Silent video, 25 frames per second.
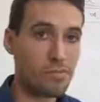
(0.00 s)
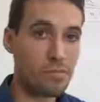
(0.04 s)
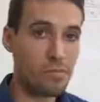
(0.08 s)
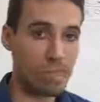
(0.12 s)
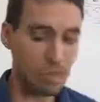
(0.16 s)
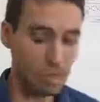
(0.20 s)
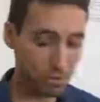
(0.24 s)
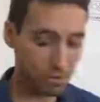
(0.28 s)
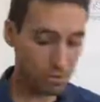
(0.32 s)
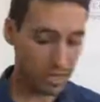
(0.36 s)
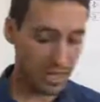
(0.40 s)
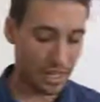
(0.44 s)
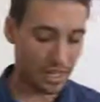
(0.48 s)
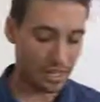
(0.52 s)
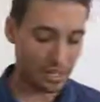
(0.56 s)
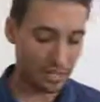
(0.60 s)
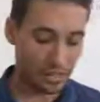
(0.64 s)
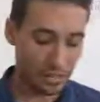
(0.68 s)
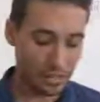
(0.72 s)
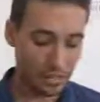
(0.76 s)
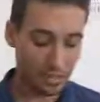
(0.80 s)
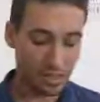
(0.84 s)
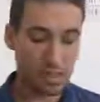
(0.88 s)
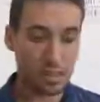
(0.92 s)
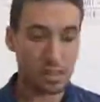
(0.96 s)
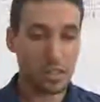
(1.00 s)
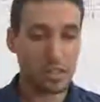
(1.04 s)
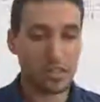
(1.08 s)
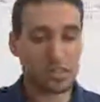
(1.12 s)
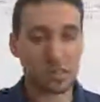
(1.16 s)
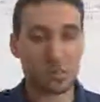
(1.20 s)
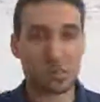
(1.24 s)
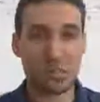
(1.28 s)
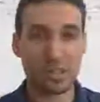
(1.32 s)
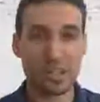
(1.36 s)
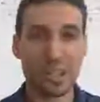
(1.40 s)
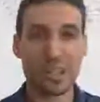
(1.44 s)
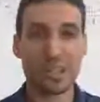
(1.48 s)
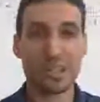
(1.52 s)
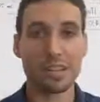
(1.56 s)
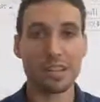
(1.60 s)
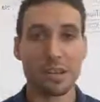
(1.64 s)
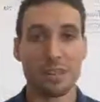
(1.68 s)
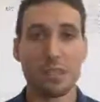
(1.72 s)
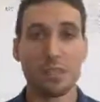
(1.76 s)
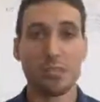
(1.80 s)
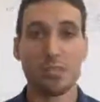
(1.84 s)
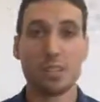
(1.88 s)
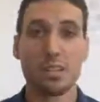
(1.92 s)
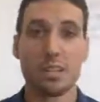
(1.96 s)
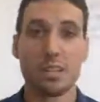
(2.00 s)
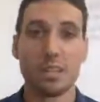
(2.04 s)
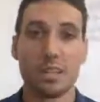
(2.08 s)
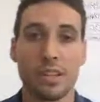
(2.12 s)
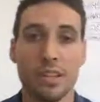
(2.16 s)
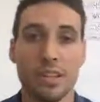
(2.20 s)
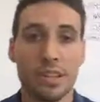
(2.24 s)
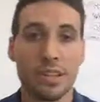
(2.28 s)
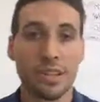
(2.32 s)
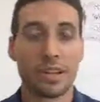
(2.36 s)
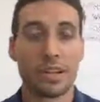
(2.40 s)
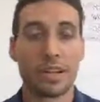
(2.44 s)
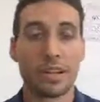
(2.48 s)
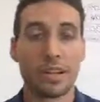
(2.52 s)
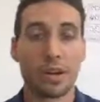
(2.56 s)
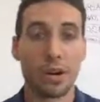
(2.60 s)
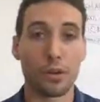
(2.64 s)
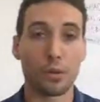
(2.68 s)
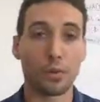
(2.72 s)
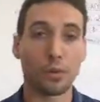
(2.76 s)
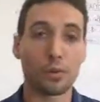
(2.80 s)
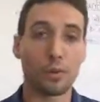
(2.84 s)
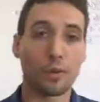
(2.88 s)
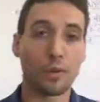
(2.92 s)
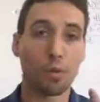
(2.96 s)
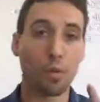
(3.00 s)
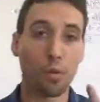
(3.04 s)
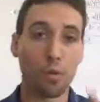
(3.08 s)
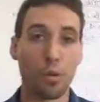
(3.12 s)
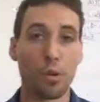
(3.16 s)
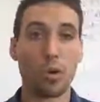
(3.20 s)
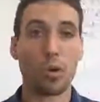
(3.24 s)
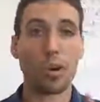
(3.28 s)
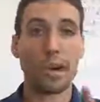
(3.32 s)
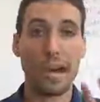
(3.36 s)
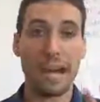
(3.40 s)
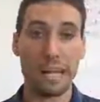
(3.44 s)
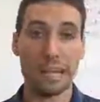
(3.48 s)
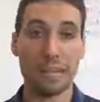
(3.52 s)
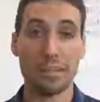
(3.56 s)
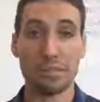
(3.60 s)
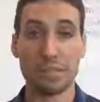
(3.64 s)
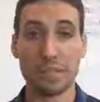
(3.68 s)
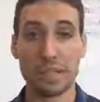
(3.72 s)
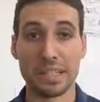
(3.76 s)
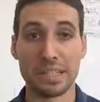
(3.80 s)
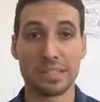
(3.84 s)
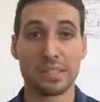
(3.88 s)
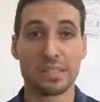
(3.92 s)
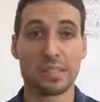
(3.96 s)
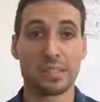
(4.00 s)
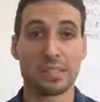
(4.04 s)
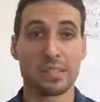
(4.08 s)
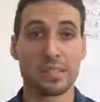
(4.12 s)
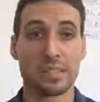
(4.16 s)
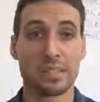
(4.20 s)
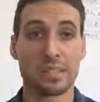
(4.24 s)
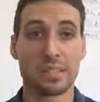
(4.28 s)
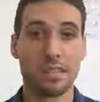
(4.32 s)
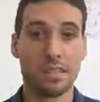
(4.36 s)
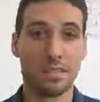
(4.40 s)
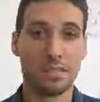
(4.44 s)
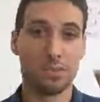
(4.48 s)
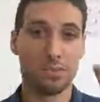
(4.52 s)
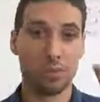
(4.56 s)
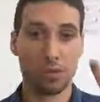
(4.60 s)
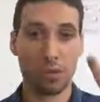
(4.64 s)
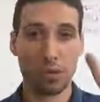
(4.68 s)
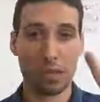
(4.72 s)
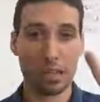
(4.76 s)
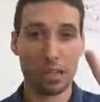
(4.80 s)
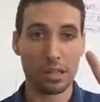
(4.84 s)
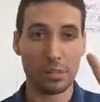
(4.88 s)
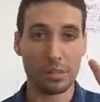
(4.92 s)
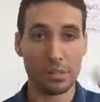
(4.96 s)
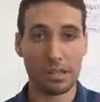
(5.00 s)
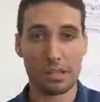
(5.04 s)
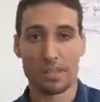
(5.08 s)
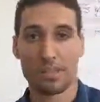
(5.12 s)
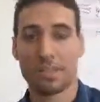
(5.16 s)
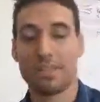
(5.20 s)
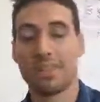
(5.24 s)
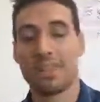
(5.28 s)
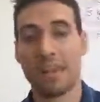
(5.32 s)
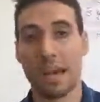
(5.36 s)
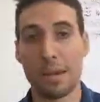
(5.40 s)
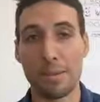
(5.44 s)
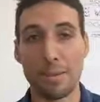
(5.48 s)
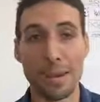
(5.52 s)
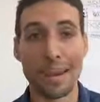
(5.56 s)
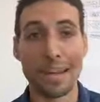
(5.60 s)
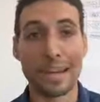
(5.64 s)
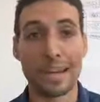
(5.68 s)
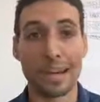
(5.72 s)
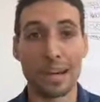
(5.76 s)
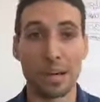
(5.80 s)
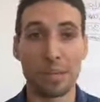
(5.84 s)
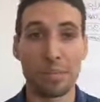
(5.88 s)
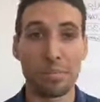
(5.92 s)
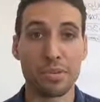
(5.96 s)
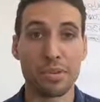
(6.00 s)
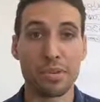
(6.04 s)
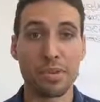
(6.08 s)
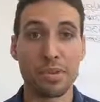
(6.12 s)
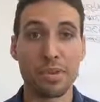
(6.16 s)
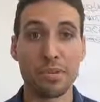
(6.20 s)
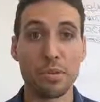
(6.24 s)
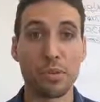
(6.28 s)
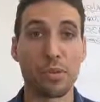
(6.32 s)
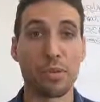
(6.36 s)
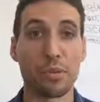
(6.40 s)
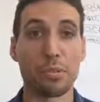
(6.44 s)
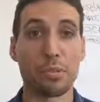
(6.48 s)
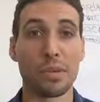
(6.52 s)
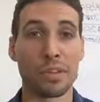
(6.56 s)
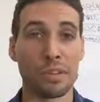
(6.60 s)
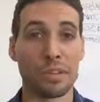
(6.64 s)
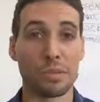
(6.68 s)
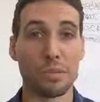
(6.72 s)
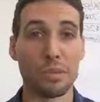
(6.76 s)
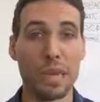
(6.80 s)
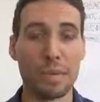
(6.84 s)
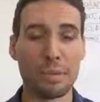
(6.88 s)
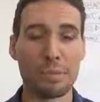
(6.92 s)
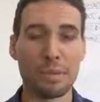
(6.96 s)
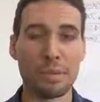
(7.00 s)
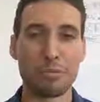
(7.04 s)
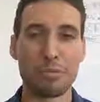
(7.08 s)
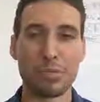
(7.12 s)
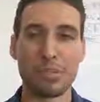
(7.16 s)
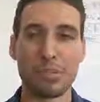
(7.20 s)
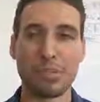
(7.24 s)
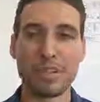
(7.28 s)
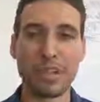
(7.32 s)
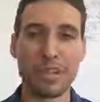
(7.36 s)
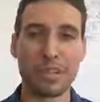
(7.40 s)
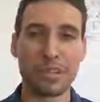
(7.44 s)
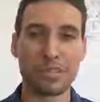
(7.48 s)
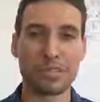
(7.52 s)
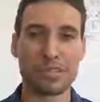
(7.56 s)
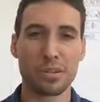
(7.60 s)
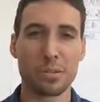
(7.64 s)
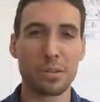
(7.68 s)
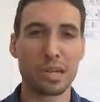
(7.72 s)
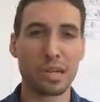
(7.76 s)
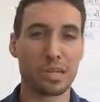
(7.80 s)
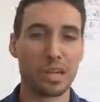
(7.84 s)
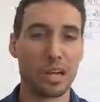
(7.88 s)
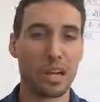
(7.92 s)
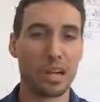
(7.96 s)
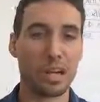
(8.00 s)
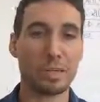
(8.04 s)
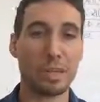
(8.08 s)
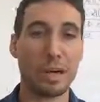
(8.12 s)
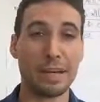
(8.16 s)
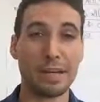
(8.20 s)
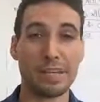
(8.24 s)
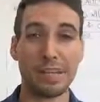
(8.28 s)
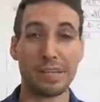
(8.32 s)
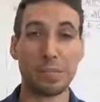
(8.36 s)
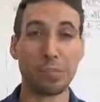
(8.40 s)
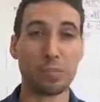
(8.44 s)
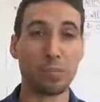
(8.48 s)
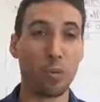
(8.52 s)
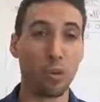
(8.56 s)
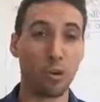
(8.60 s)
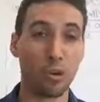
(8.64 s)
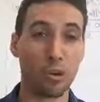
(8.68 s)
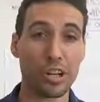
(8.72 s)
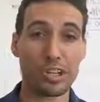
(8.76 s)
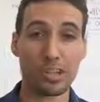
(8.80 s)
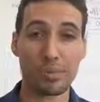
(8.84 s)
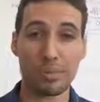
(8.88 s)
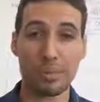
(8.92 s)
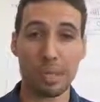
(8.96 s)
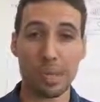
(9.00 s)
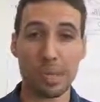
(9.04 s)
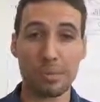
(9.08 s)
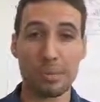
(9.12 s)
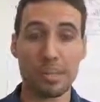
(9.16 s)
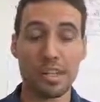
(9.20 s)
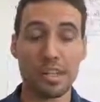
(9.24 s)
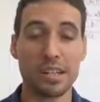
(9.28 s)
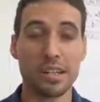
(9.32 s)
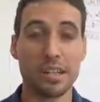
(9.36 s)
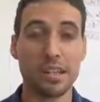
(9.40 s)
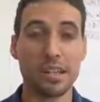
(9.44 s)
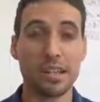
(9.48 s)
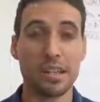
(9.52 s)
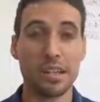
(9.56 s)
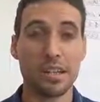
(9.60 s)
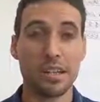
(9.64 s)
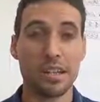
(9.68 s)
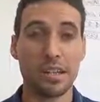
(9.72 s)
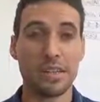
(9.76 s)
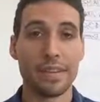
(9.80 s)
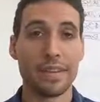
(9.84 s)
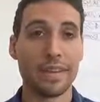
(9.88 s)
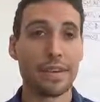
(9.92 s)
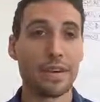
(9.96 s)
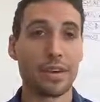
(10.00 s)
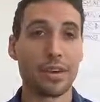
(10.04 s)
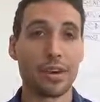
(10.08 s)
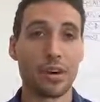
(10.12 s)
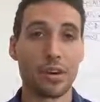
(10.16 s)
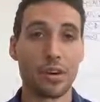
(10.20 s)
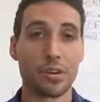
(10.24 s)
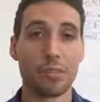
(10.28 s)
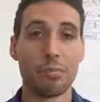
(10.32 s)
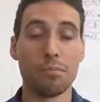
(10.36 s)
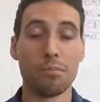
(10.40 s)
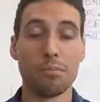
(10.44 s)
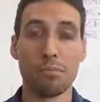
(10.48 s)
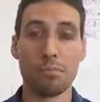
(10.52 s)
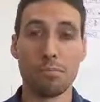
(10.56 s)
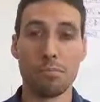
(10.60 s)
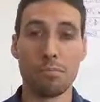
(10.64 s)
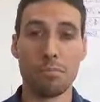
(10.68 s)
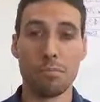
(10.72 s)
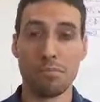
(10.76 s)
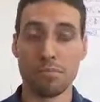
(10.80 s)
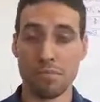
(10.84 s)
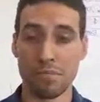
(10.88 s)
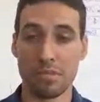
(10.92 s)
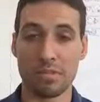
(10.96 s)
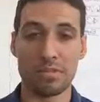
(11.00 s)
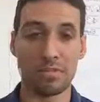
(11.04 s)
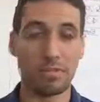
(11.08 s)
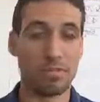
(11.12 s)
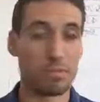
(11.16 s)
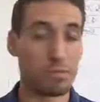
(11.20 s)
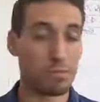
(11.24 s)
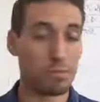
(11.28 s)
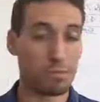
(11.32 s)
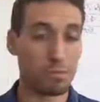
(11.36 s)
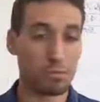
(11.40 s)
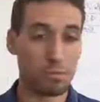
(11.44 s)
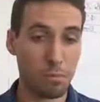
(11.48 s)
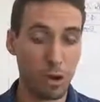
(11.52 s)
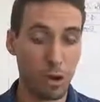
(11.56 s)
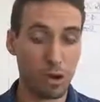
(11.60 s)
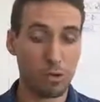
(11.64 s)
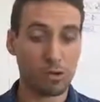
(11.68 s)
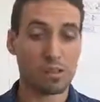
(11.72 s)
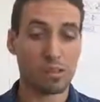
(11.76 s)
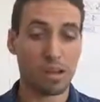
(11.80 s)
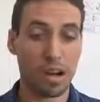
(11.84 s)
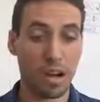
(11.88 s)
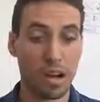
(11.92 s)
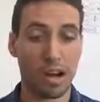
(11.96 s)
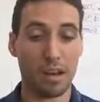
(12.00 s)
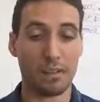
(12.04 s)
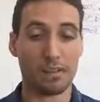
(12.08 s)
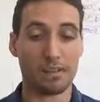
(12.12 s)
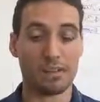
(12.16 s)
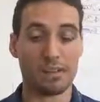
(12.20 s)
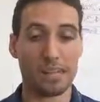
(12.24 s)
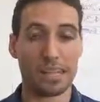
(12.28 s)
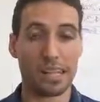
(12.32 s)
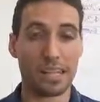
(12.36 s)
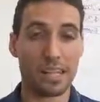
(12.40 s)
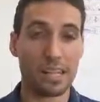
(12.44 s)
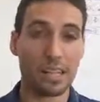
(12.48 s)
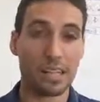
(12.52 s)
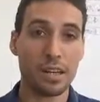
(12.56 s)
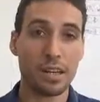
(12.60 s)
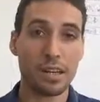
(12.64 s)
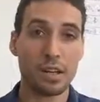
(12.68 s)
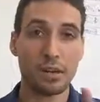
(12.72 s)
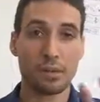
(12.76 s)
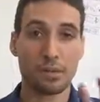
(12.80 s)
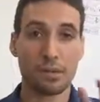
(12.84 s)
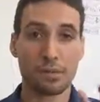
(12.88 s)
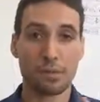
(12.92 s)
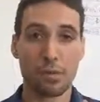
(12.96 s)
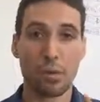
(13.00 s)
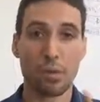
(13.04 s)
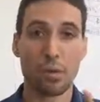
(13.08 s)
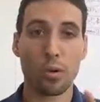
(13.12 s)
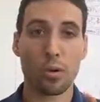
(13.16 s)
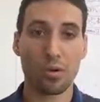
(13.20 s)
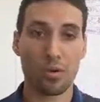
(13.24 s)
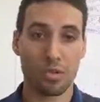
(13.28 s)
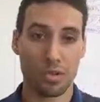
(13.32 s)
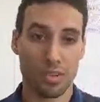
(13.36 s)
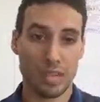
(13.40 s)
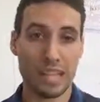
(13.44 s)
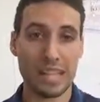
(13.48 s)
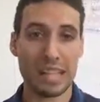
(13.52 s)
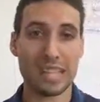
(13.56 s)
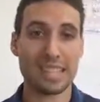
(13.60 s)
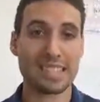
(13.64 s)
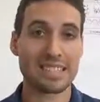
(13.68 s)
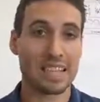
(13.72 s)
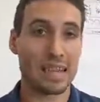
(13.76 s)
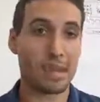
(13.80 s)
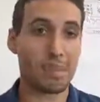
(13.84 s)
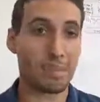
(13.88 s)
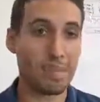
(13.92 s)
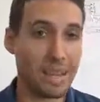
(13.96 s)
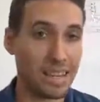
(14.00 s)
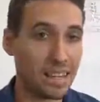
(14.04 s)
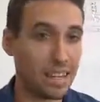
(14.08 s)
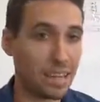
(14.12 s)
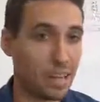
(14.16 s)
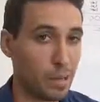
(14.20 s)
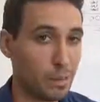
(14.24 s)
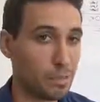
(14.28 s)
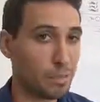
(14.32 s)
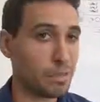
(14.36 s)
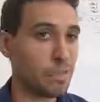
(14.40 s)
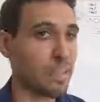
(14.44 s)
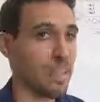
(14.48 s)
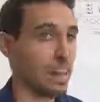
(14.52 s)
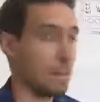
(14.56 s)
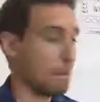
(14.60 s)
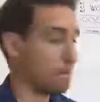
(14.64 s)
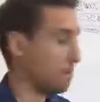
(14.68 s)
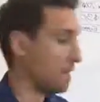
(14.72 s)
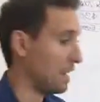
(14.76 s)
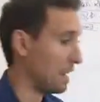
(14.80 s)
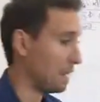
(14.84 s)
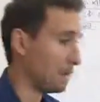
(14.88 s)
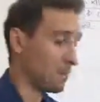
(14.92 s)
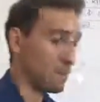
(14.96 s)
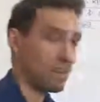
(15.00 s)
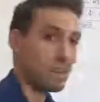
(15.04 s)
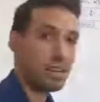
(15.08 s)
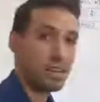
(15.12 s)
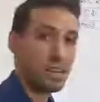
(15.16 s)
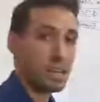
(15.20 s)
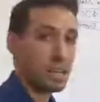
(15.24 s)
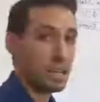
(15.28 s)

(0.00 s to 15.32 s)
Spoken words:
Okay, so when you get a loan, there are four elements that make up your monthly payment. When you hear somebody talk about their mortgage payment, there are most often 4 things that make up that payment.